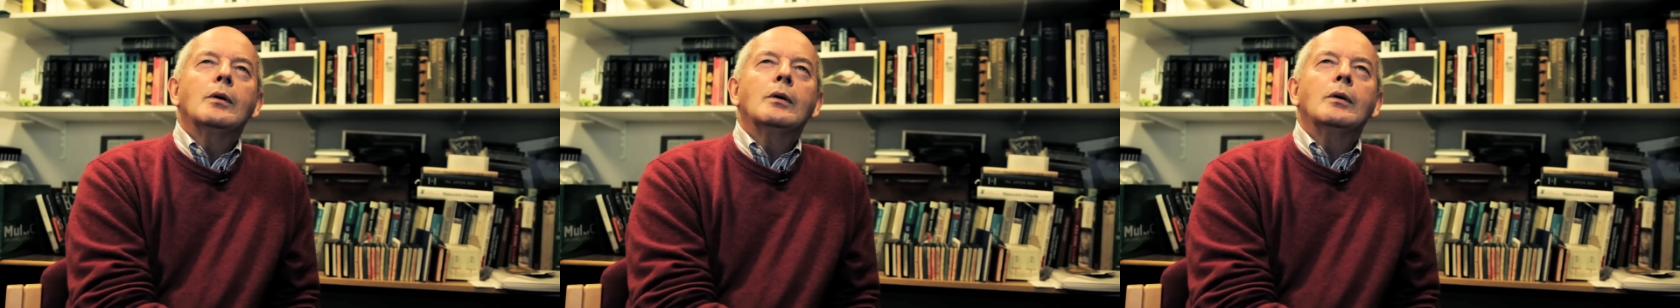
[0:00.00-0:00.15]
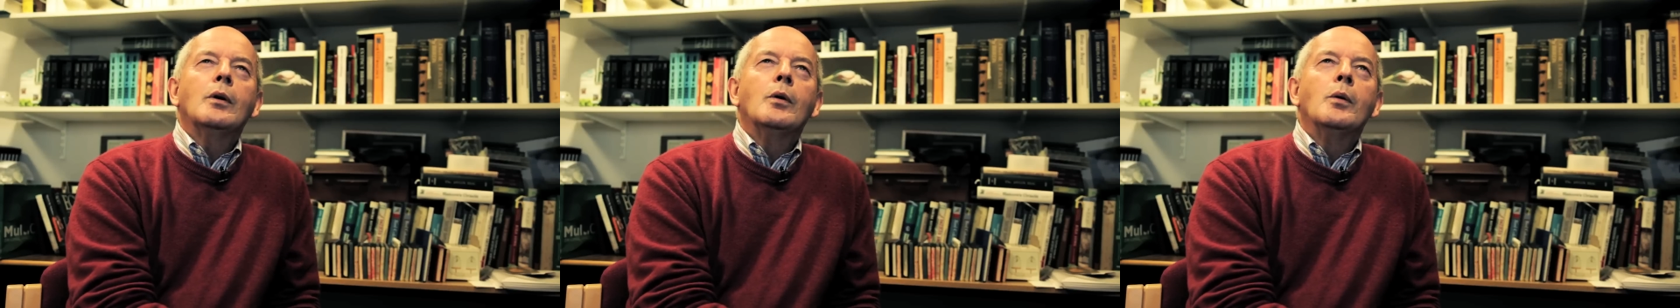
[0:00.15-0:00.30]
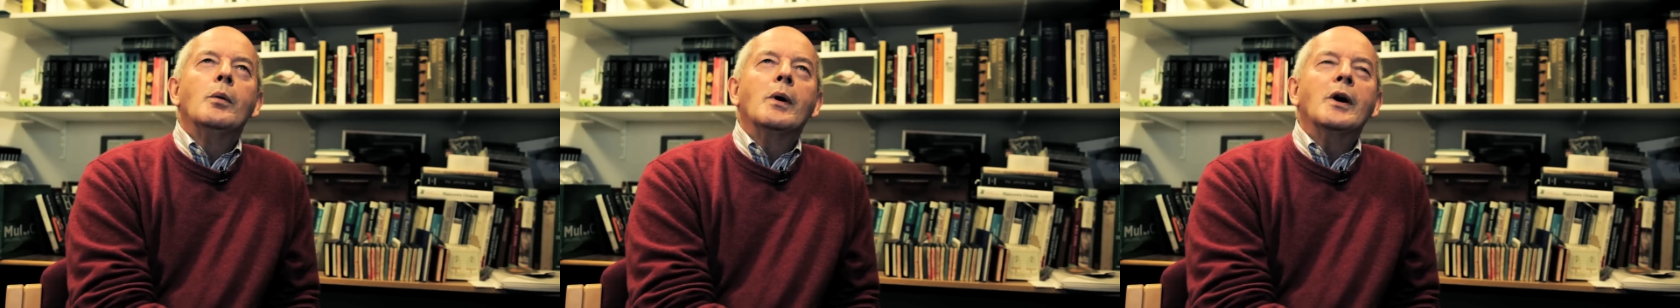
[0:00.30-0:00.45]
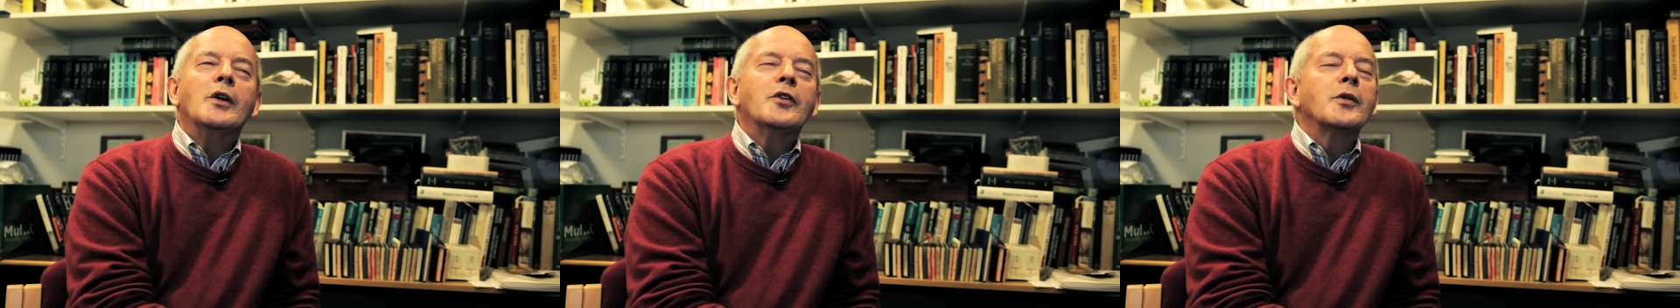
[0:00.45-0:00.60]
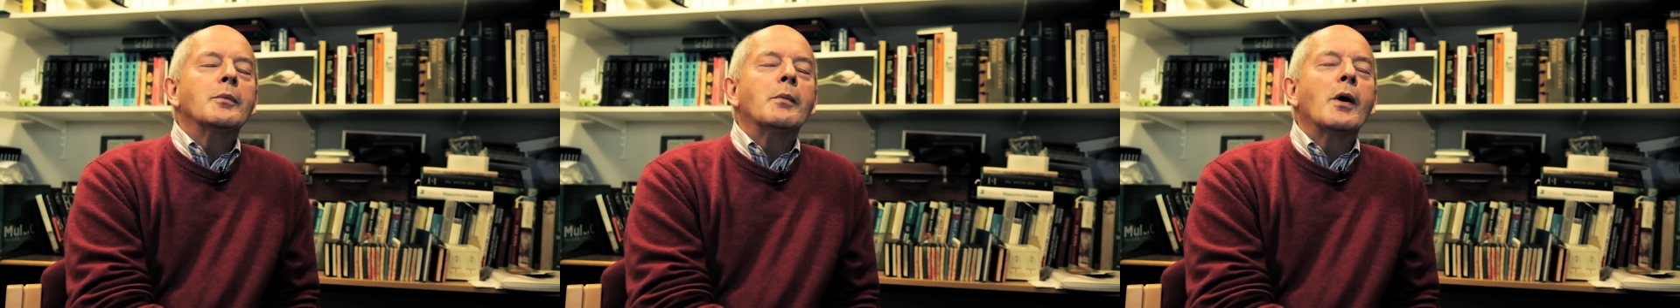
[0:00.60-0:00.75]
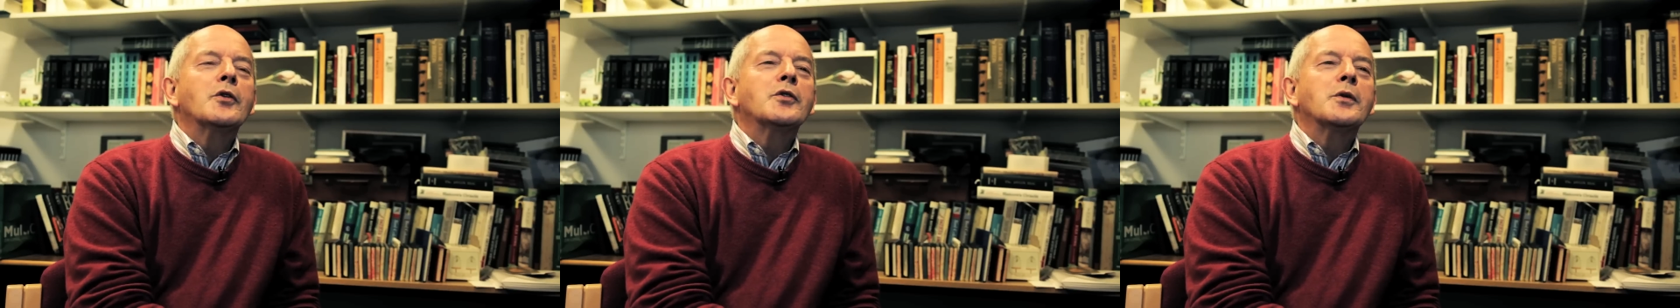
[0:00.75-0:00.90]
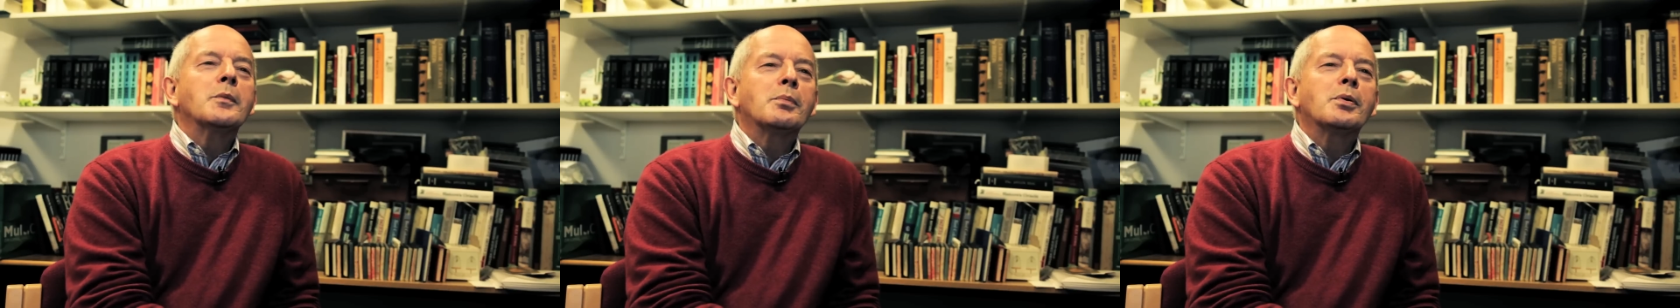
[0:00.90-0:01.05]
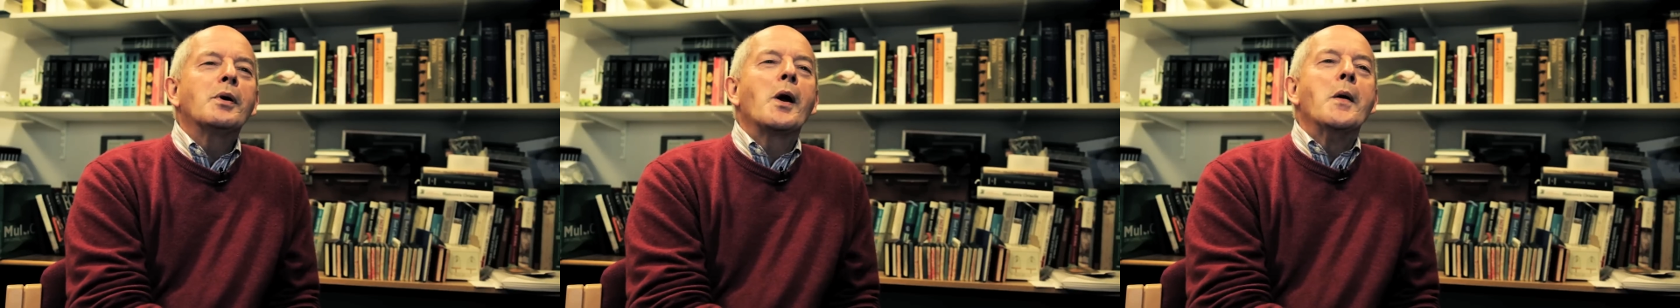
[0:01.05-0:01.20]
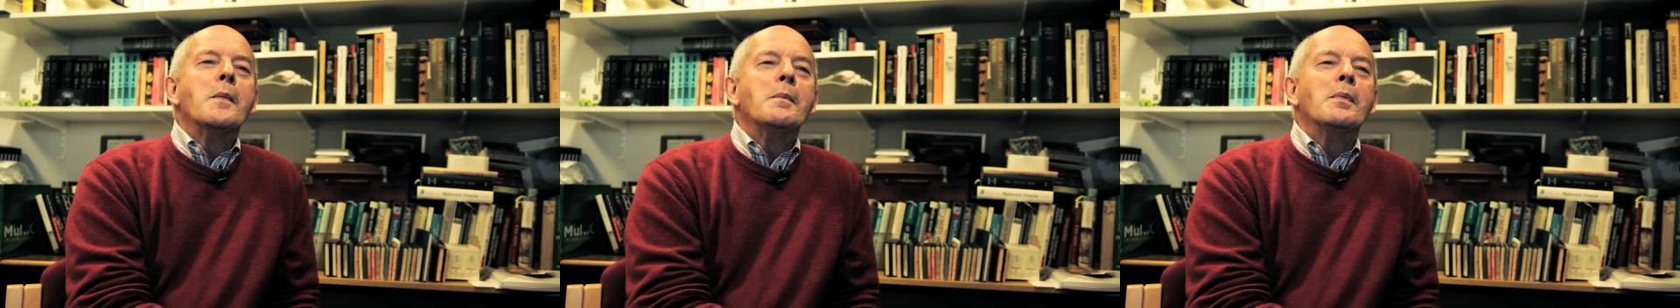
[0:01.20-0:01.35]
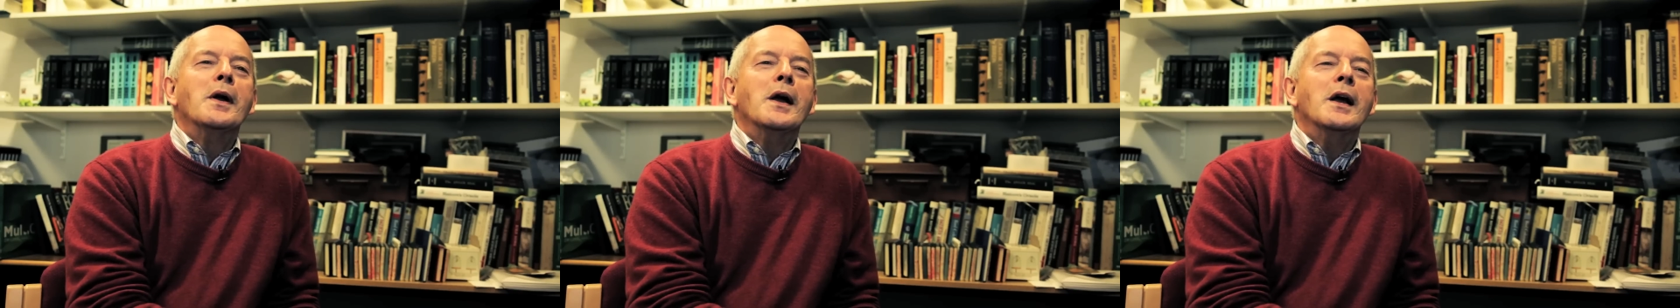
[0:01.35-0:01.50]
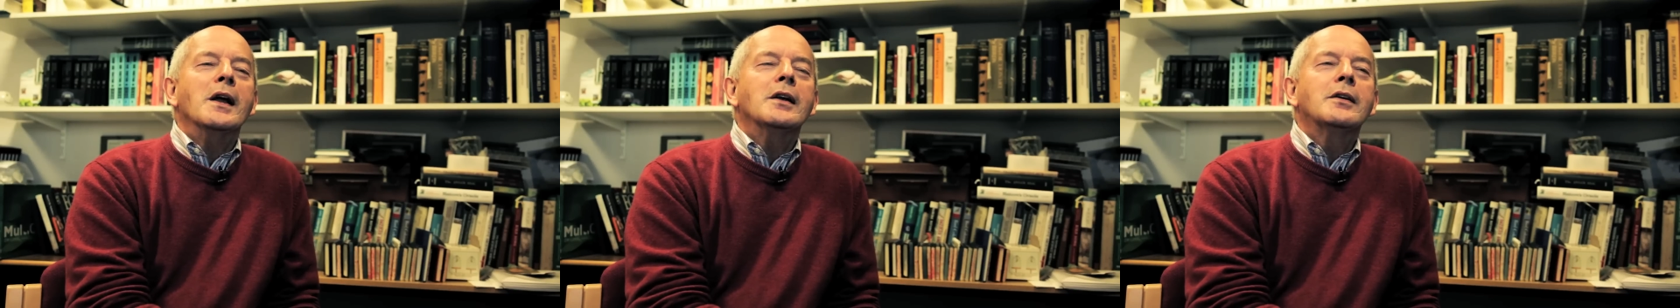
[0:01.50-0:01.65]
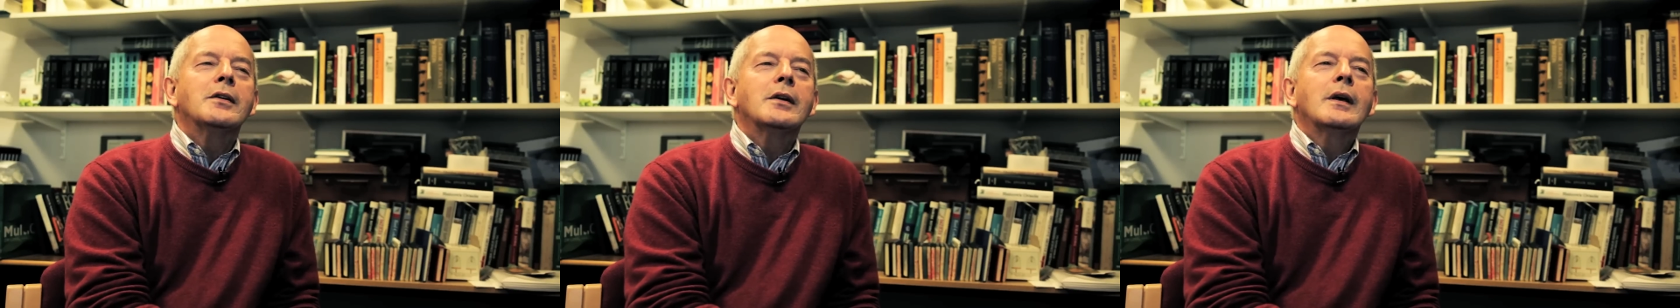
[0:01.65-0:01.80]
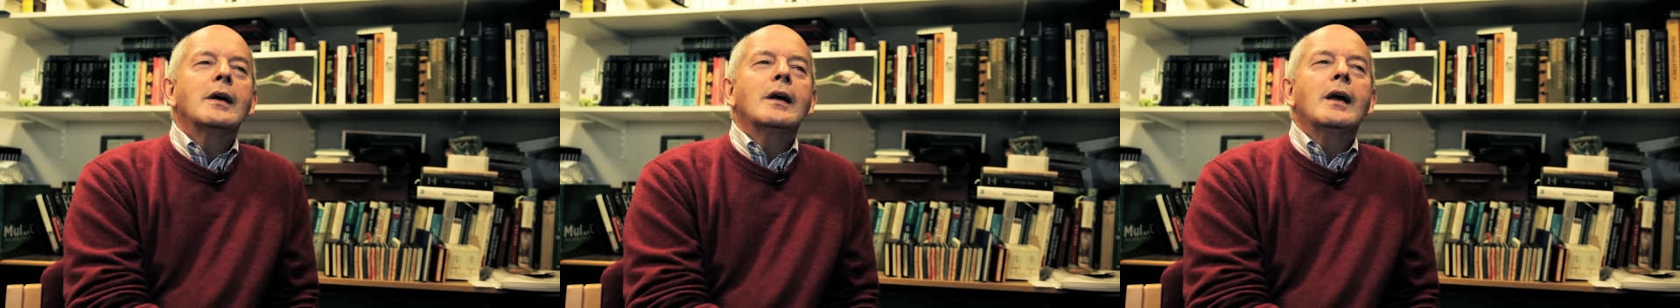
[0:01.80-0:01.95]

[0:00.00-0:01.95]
always the most appropriate